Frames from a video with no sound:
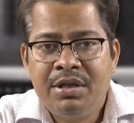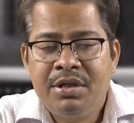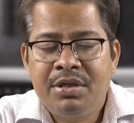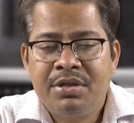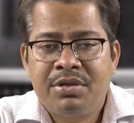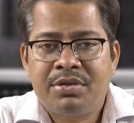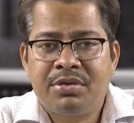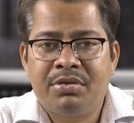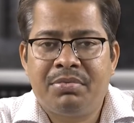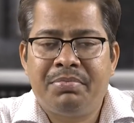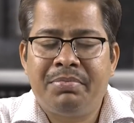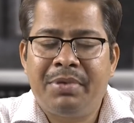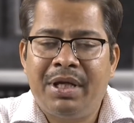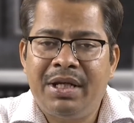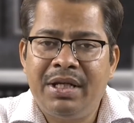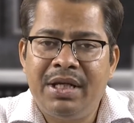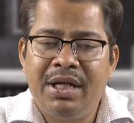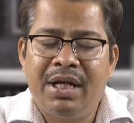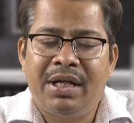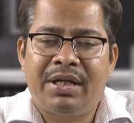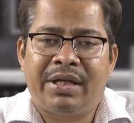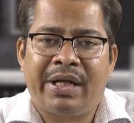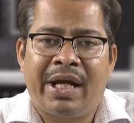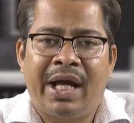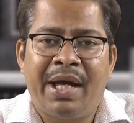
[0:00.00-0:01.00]
So, many
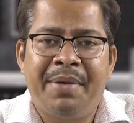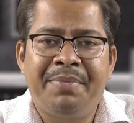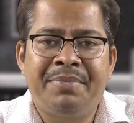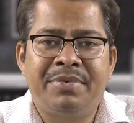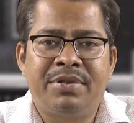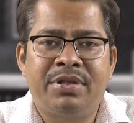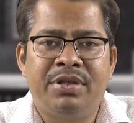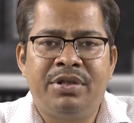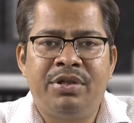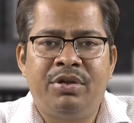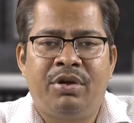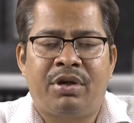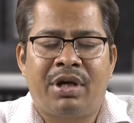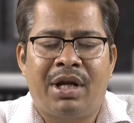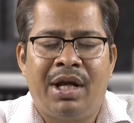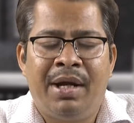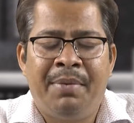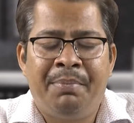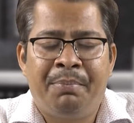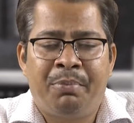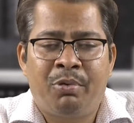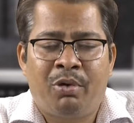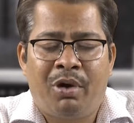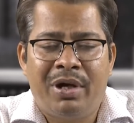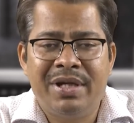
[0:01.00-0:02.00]
a times your
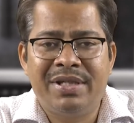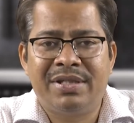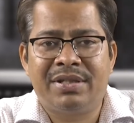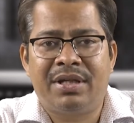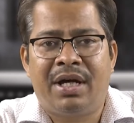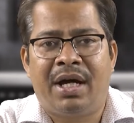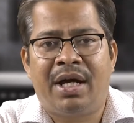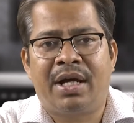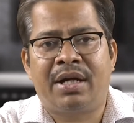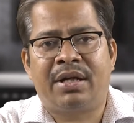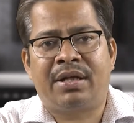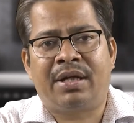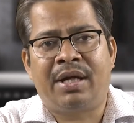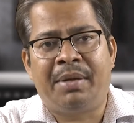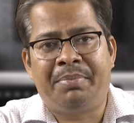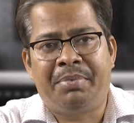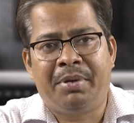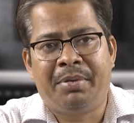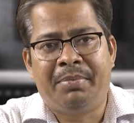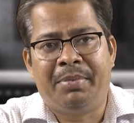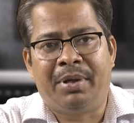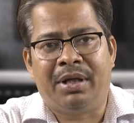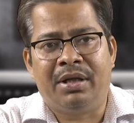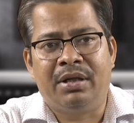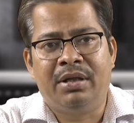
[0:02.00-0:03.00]
employees are
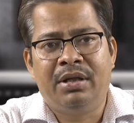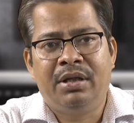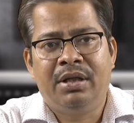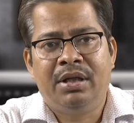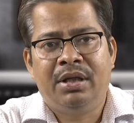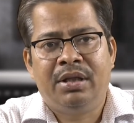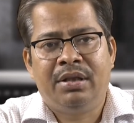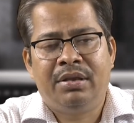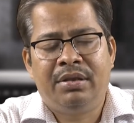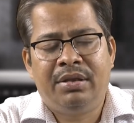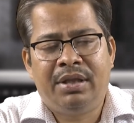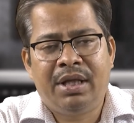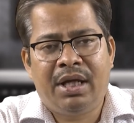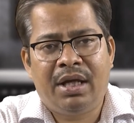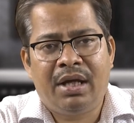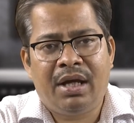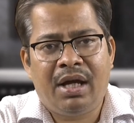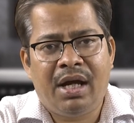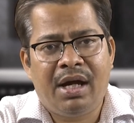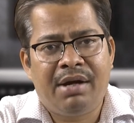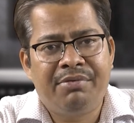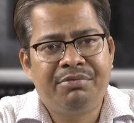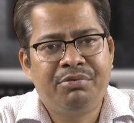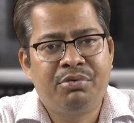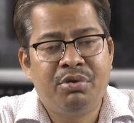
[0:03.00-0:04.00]
capable, they
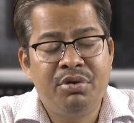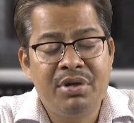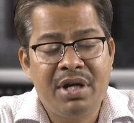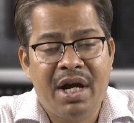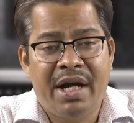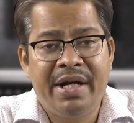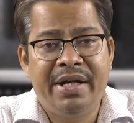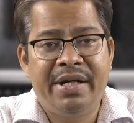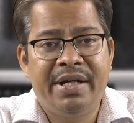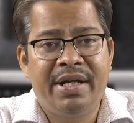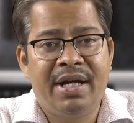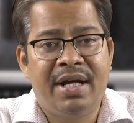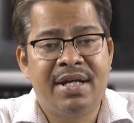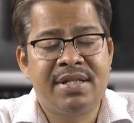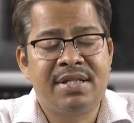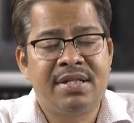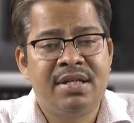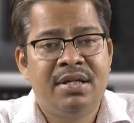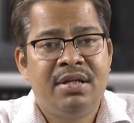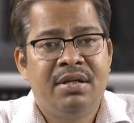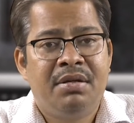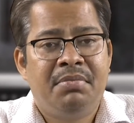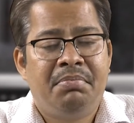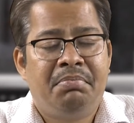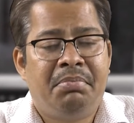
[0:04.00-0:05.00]
have good ideas,
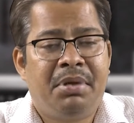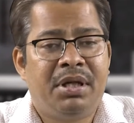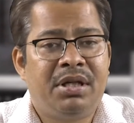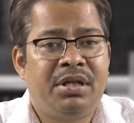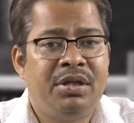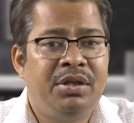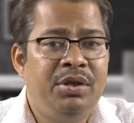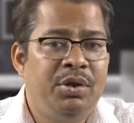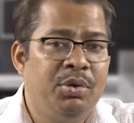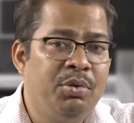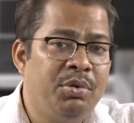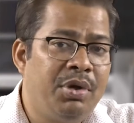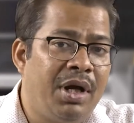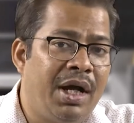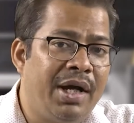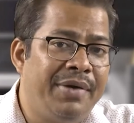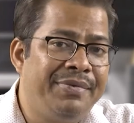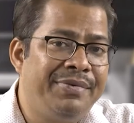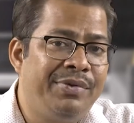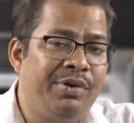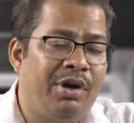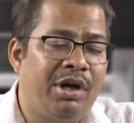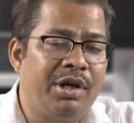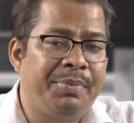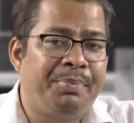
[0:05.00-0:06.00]
but you have
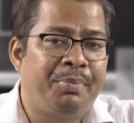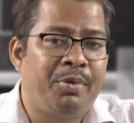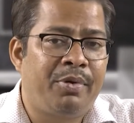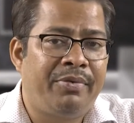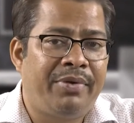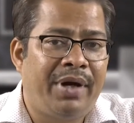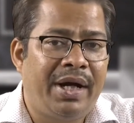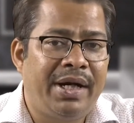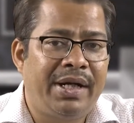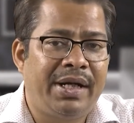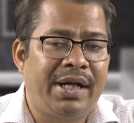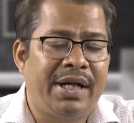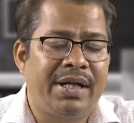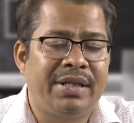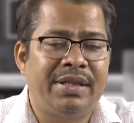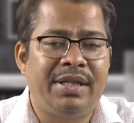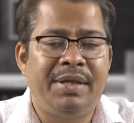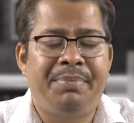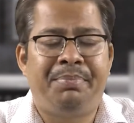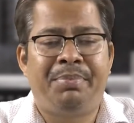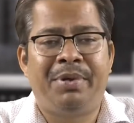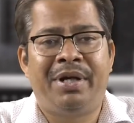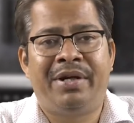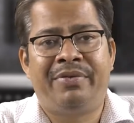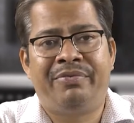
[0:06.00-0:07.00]
not provided the
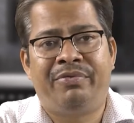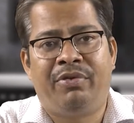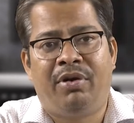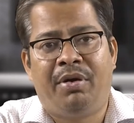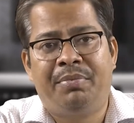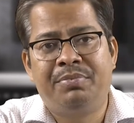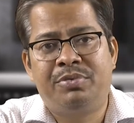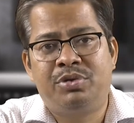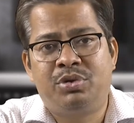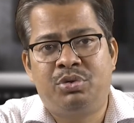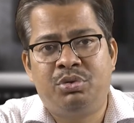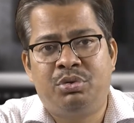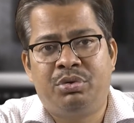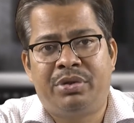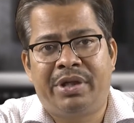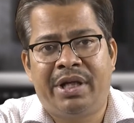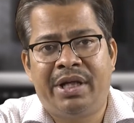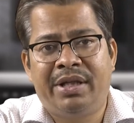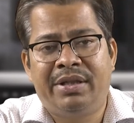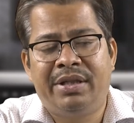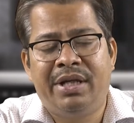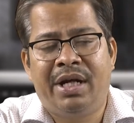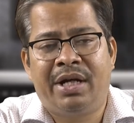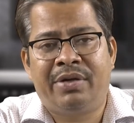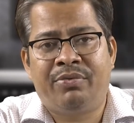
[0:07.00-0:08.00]
platforms to
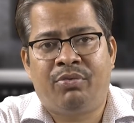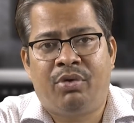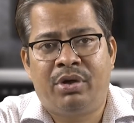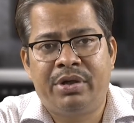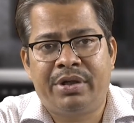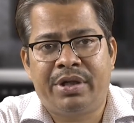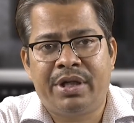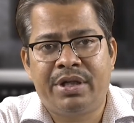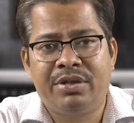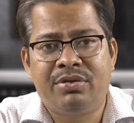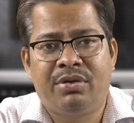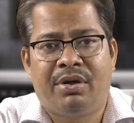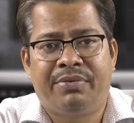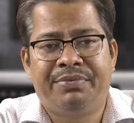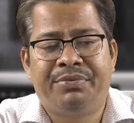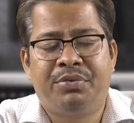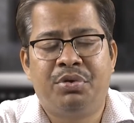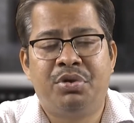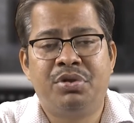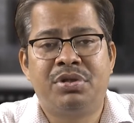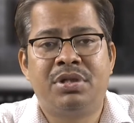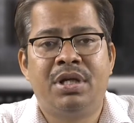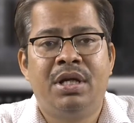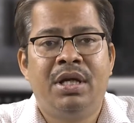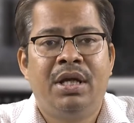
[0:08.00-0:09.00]
take the advantage of
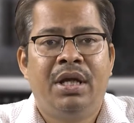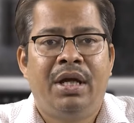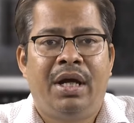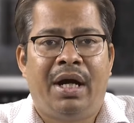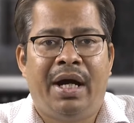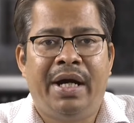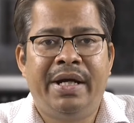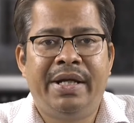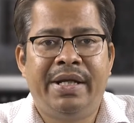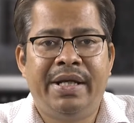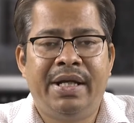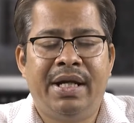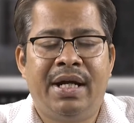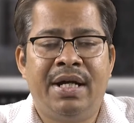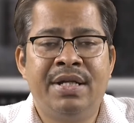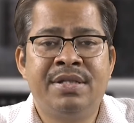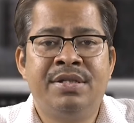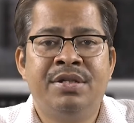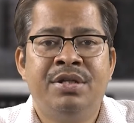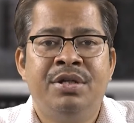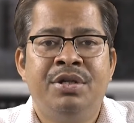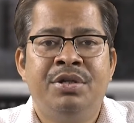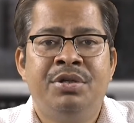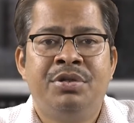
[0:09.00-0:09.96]
those ideas.